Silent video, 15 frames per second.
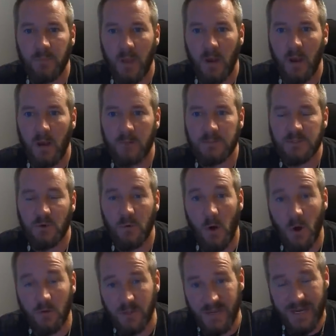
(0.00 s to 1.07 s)
Um, so
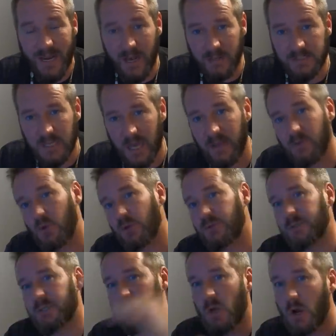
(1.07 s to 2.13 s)
on the next
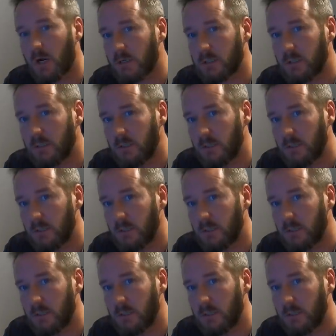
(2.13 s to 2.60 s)
engine start,